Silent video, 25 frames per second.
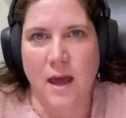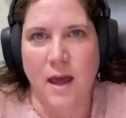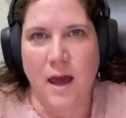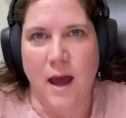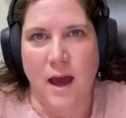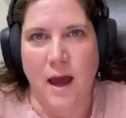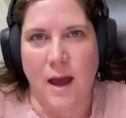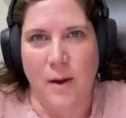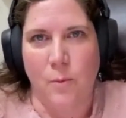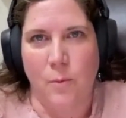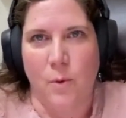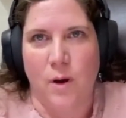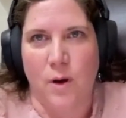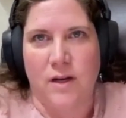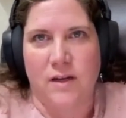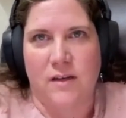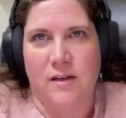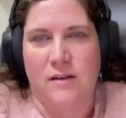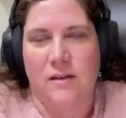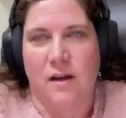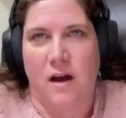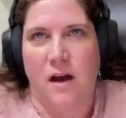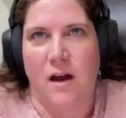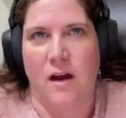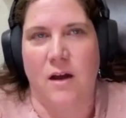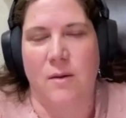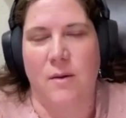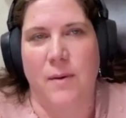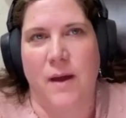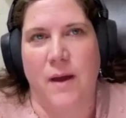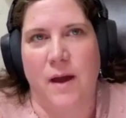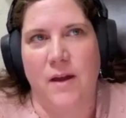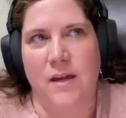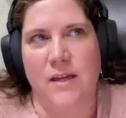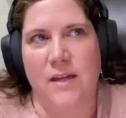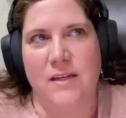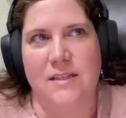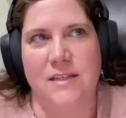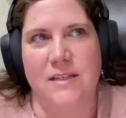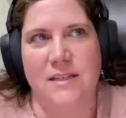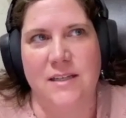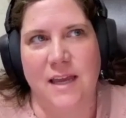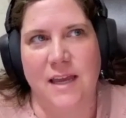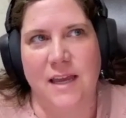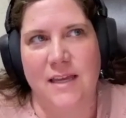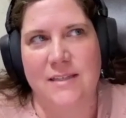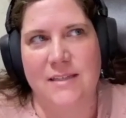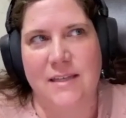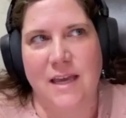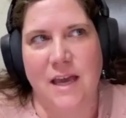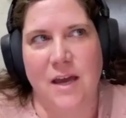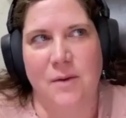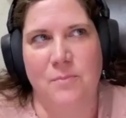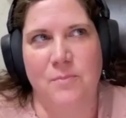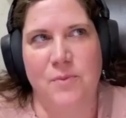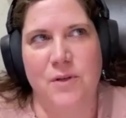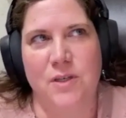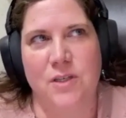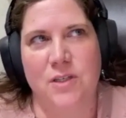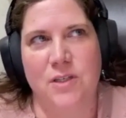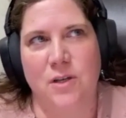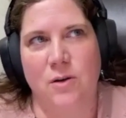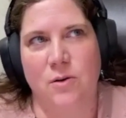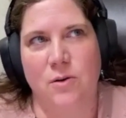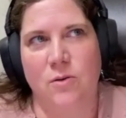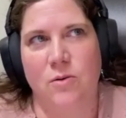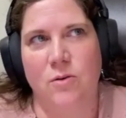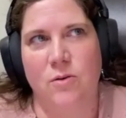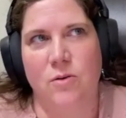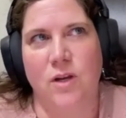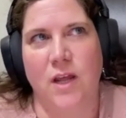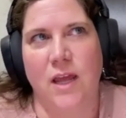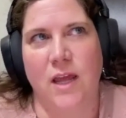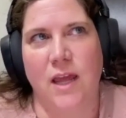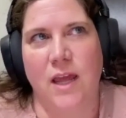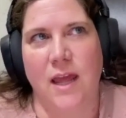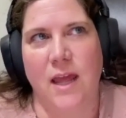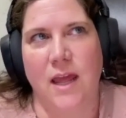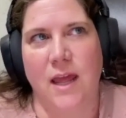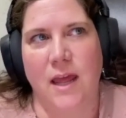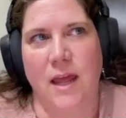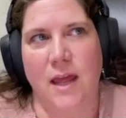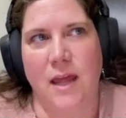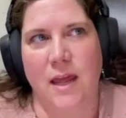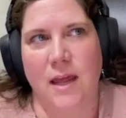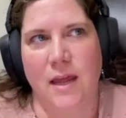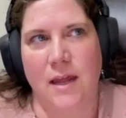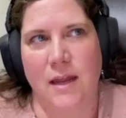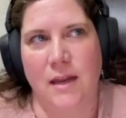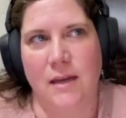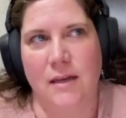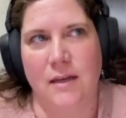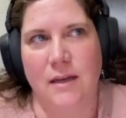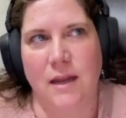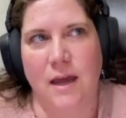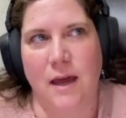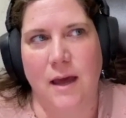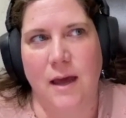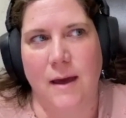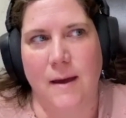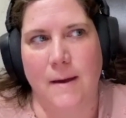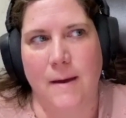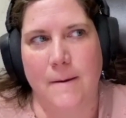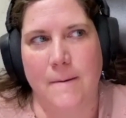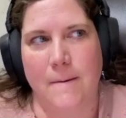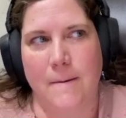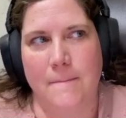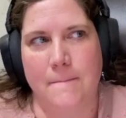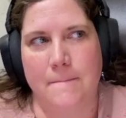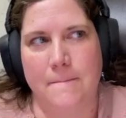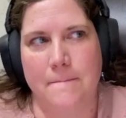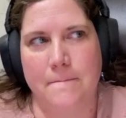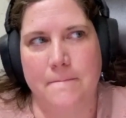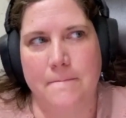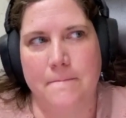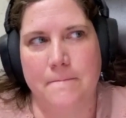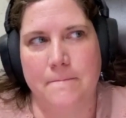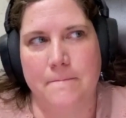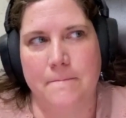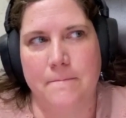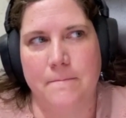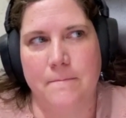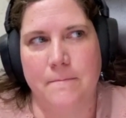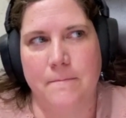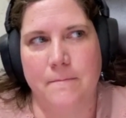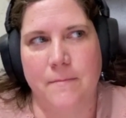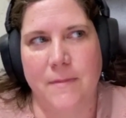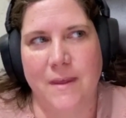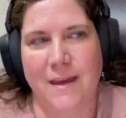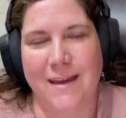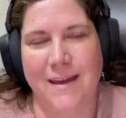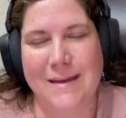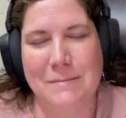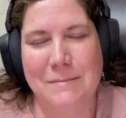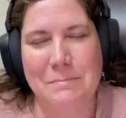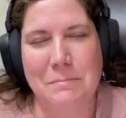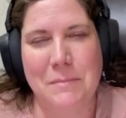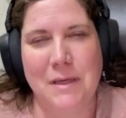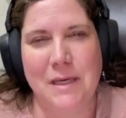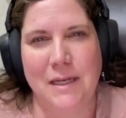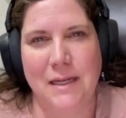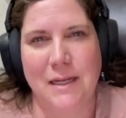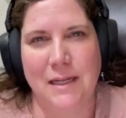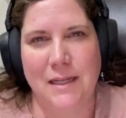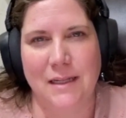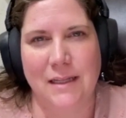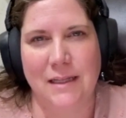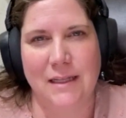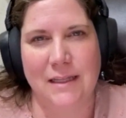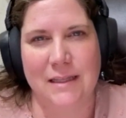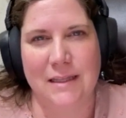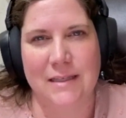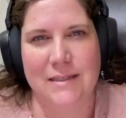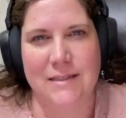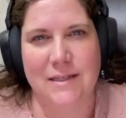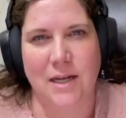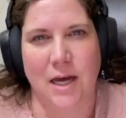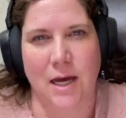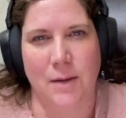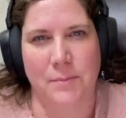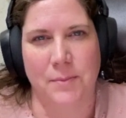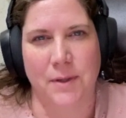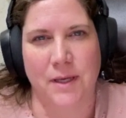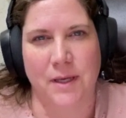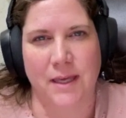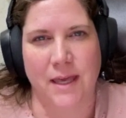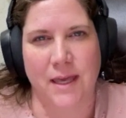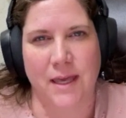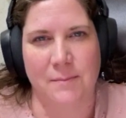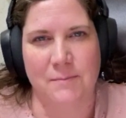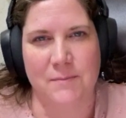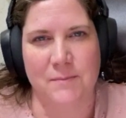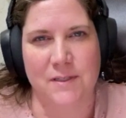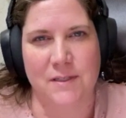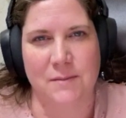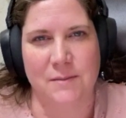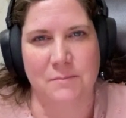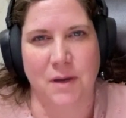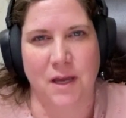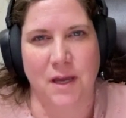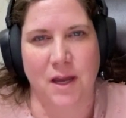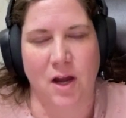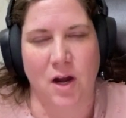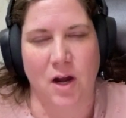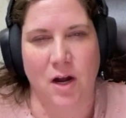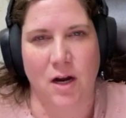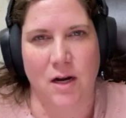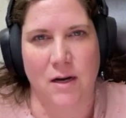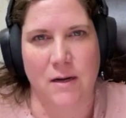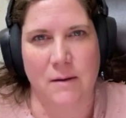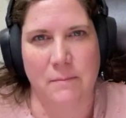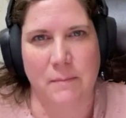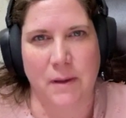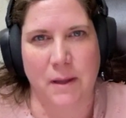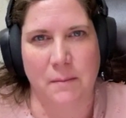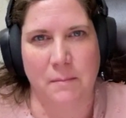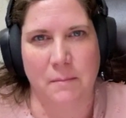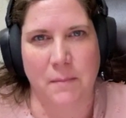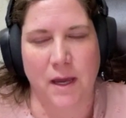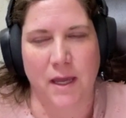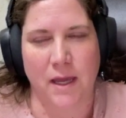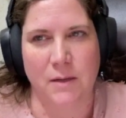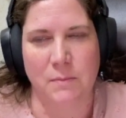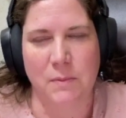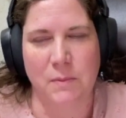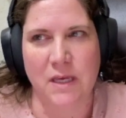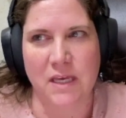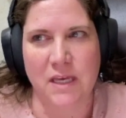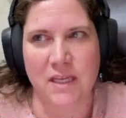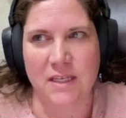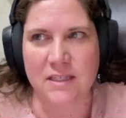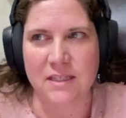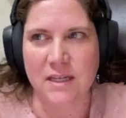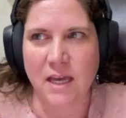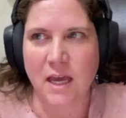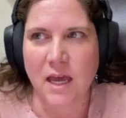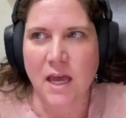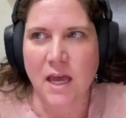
I wanted to talk about in today's episode, and immediately this topic came to my heart and my mind because